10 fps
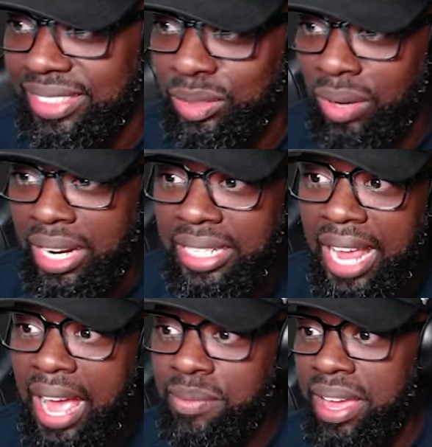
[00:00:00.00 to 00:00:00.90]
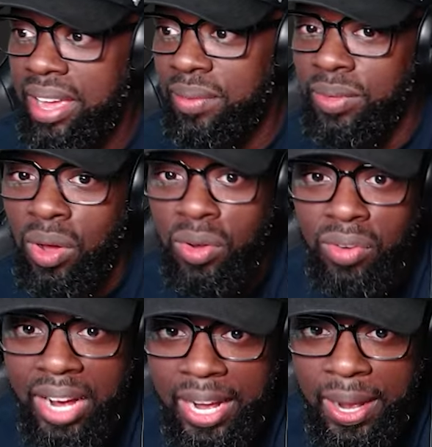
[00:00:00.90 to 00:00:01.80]
Write it down, man. We go
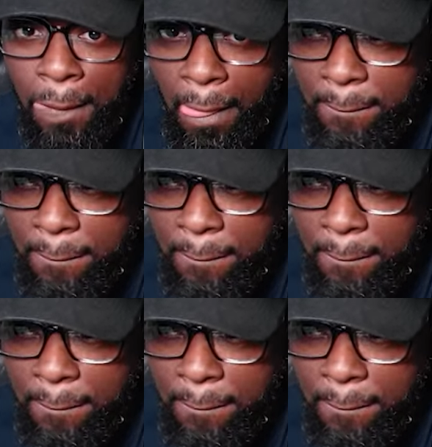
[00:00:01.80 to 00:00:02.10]
green.